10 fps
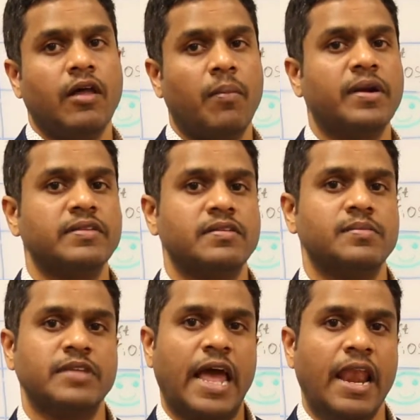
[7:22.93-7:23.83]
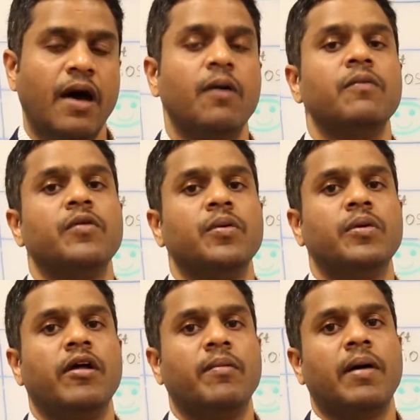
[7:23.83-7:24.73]
the operating systems allow you
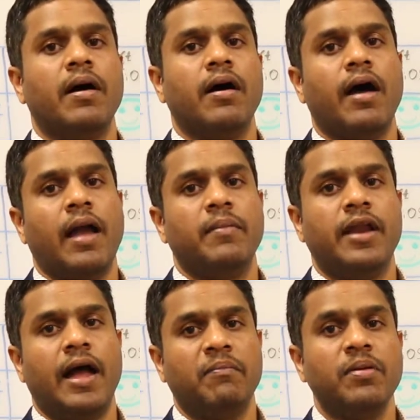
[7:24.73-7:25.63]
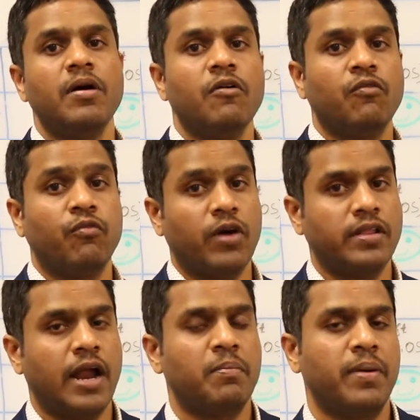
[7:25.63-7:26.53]
to develop a hybrid app for
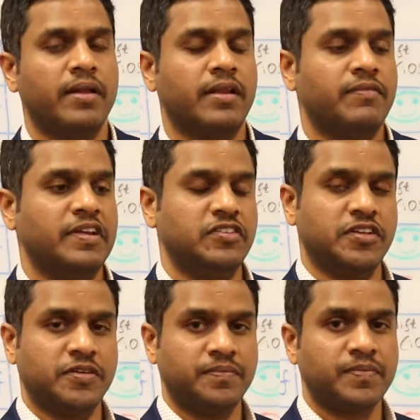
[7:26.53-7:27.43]
that particular feature.